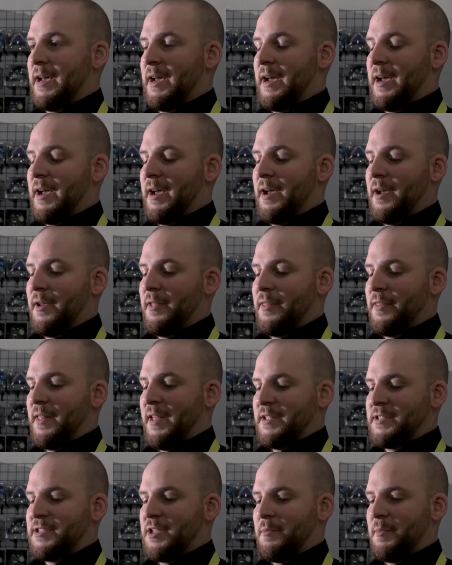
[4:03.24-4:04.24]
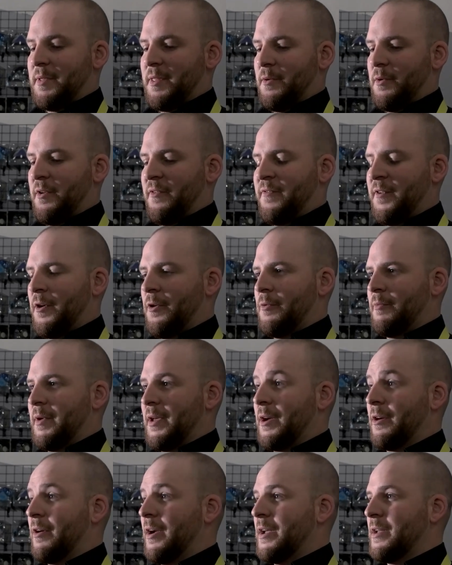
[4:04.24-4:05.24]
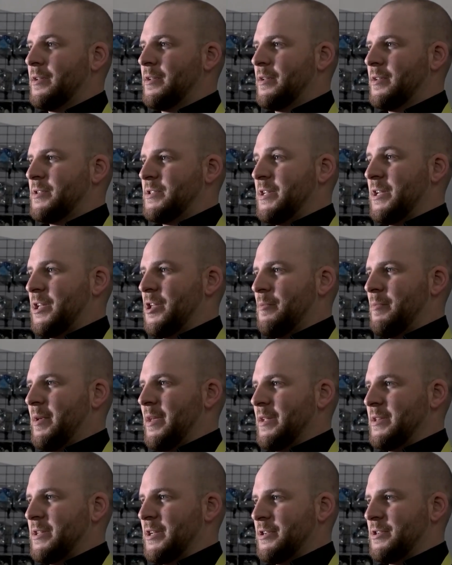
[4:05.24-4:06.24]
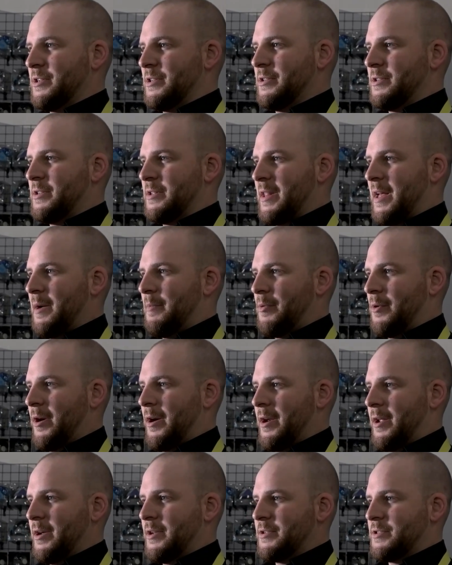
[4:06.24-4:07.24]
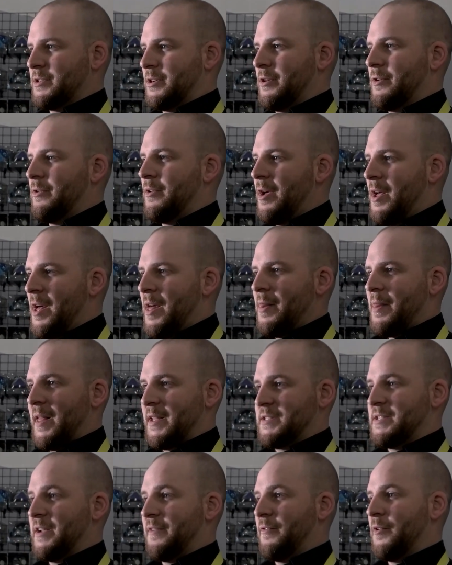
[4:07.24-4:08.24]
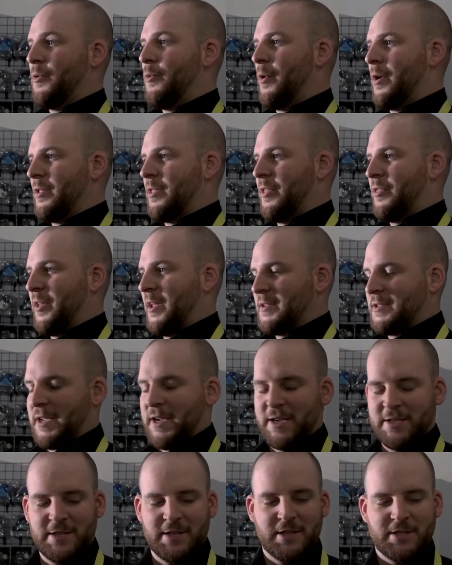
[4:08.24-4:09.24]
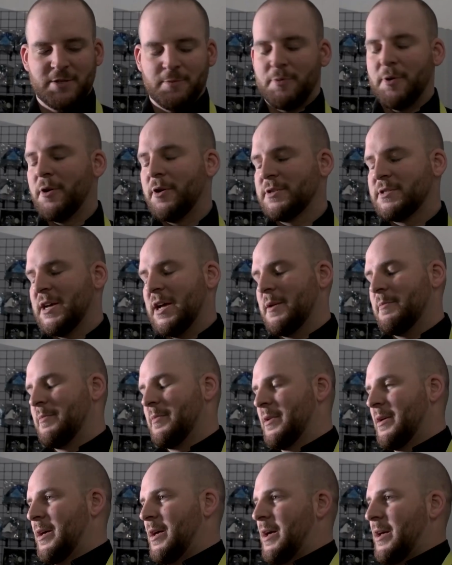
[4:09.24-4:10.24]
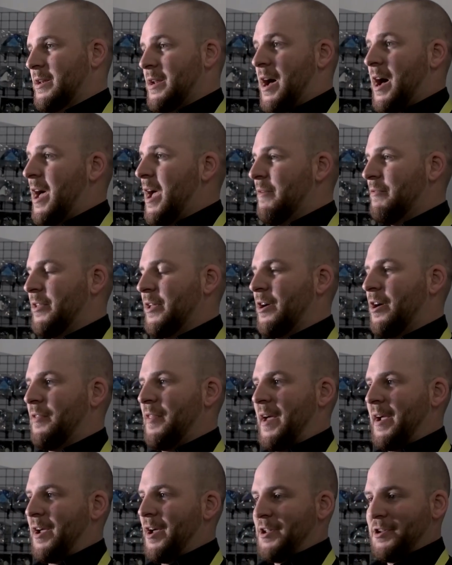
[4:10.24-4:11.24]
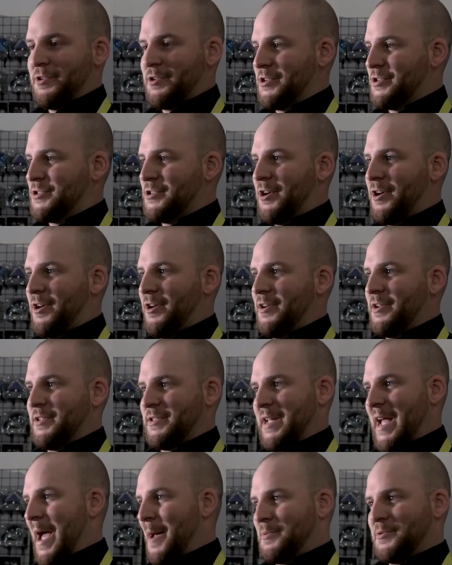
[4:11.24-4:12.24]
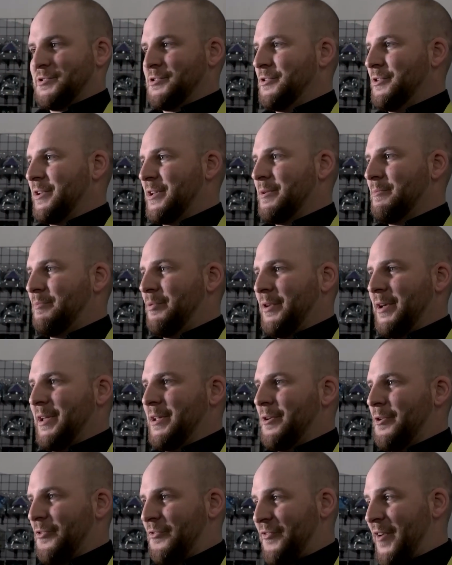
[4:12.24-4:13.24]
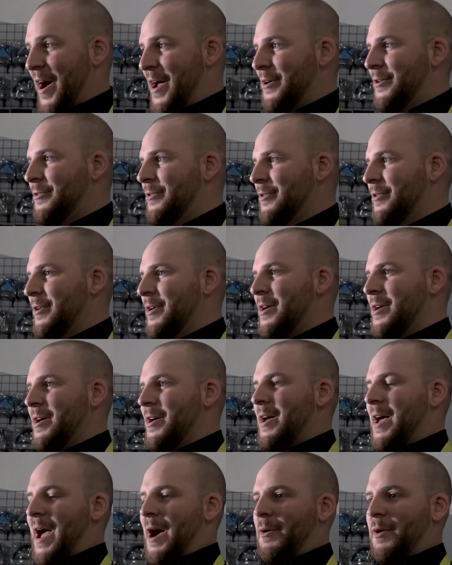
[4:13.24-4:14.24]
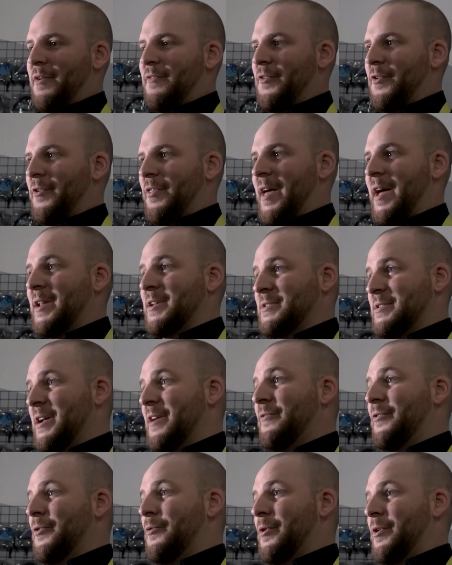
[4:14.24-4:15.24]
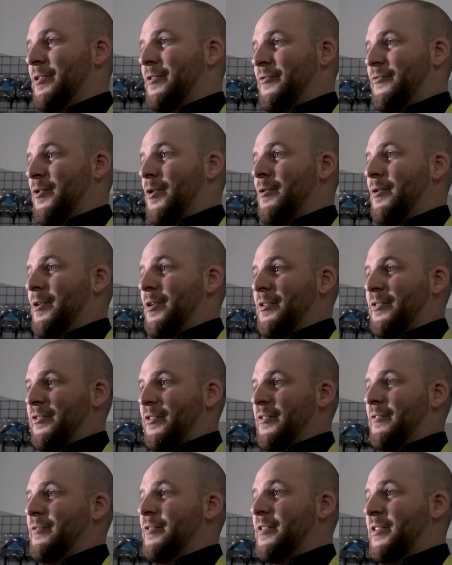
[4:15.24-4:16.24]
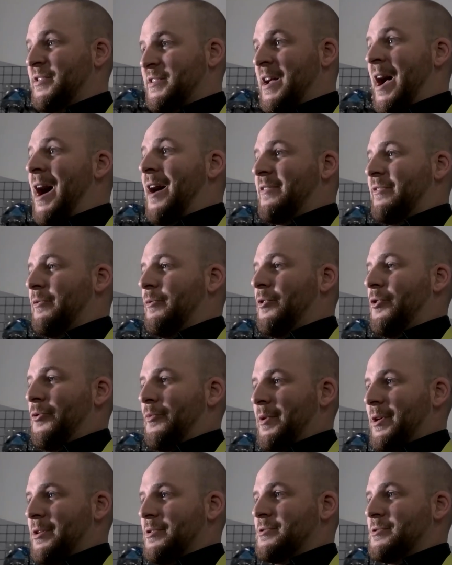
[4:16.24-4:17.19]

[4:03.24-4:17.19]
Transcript: that's something that we feel would be a great CQB addition to that product. So that's definitely one of the things, like I said, that's a prototype. Not everything on that gun you just saw is absolutely complete or final. However, that is definitely one of the front runners of the stocks that we will be